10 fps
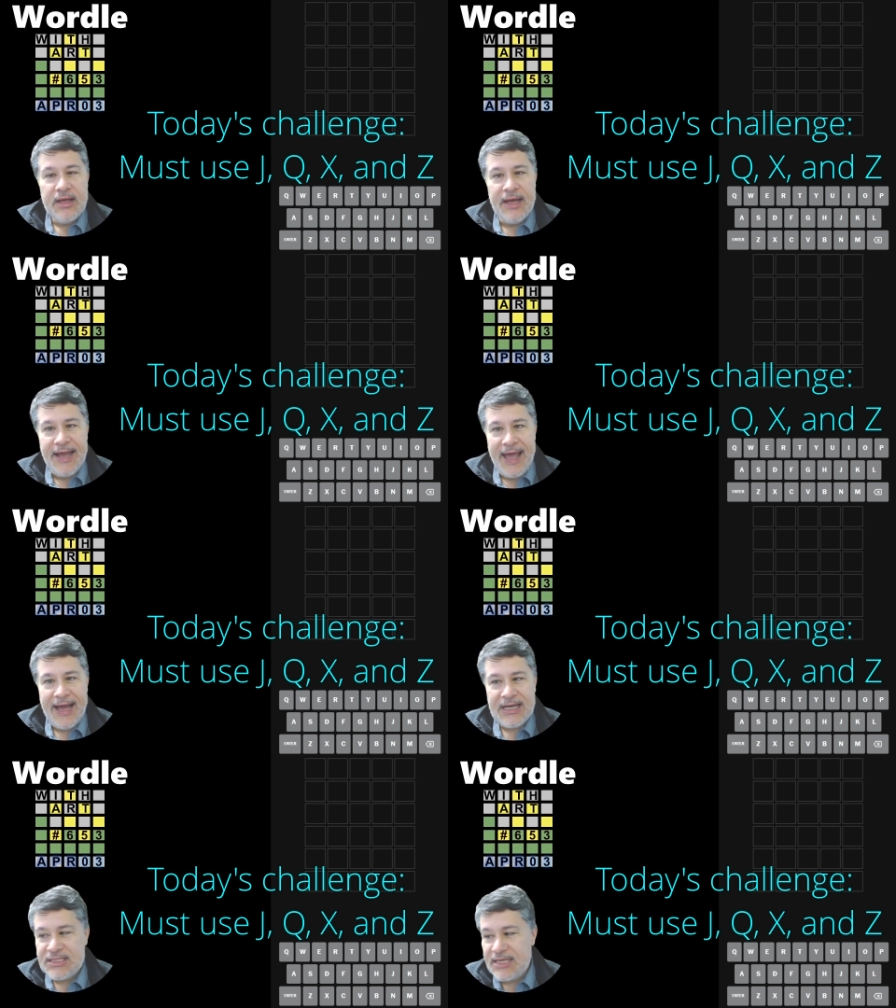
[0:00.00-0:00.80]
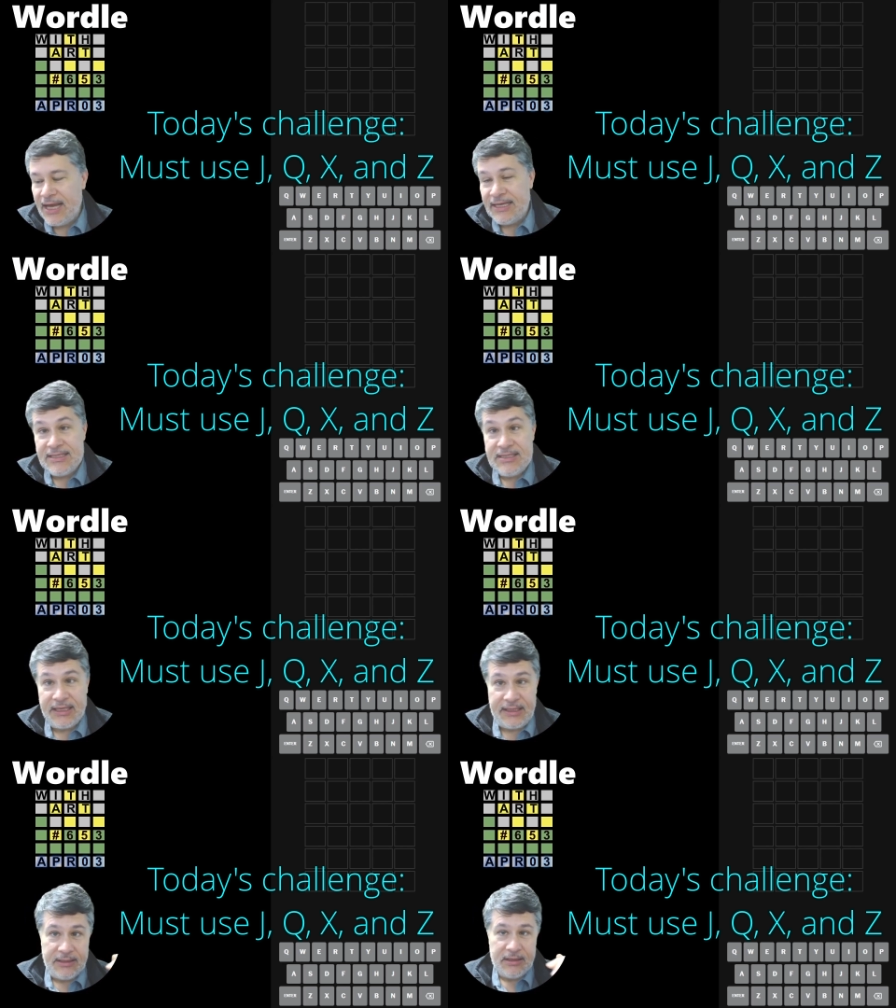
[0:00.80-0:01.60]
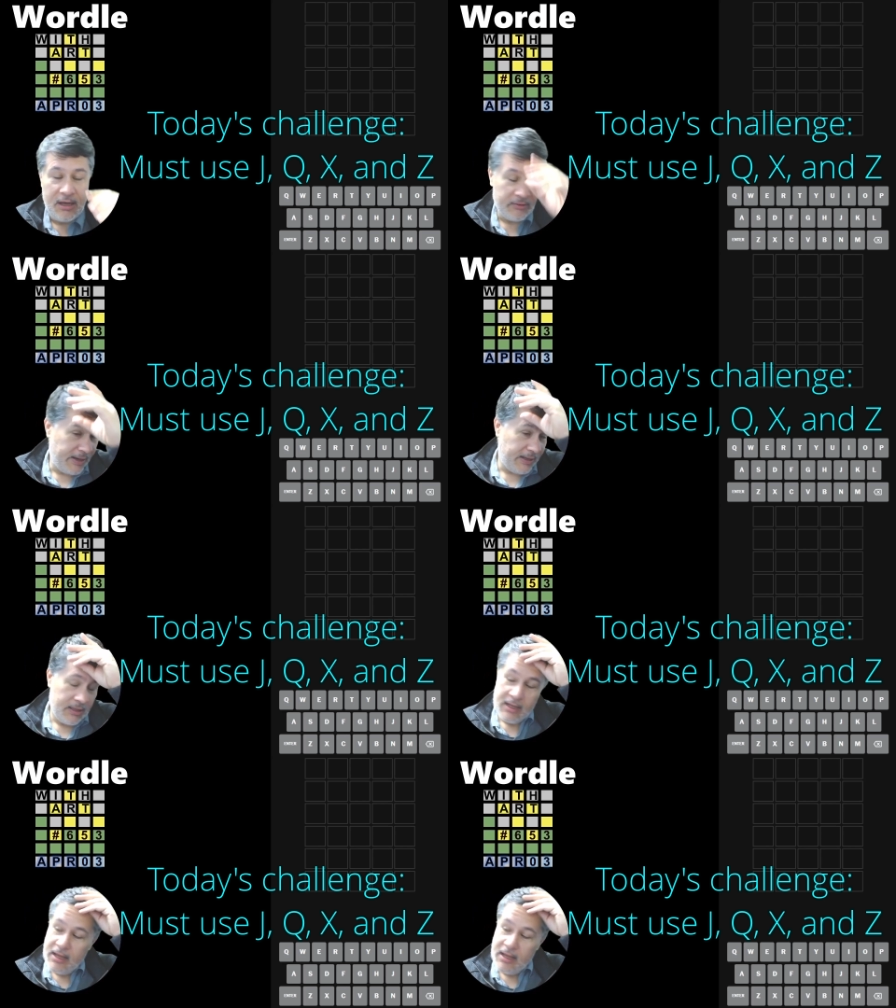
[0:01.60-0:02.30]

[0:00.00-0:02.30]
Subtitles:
an X, and a Z. All right.